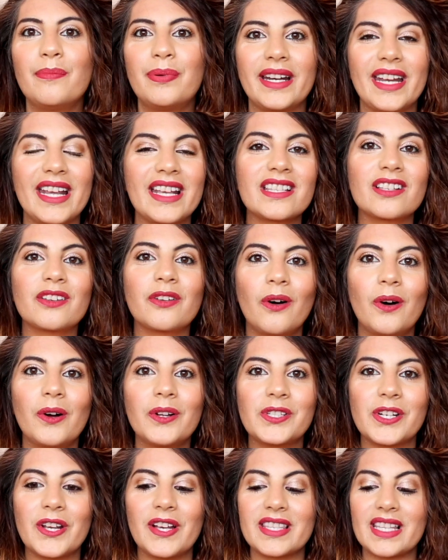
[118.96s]
but it is
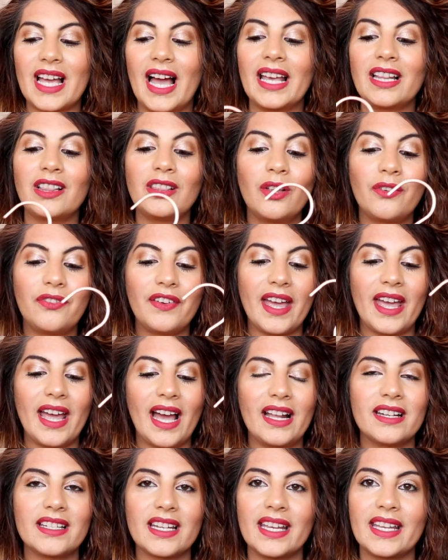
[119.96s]
gorgeous. I love it,
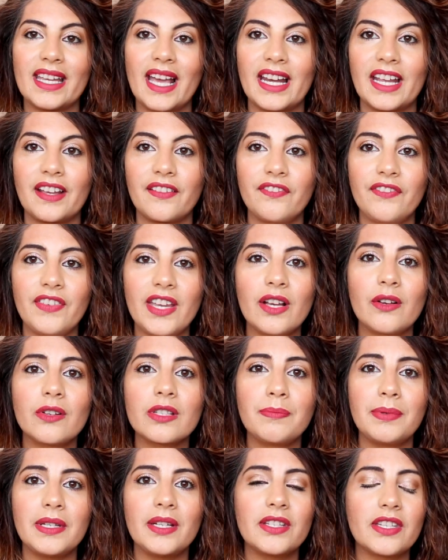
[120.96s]
and again, it
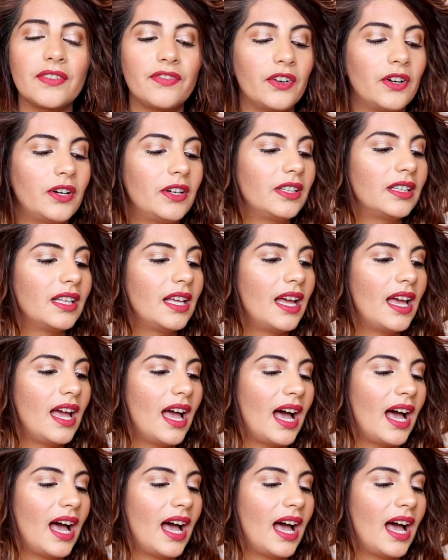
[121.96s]
feels beautiful,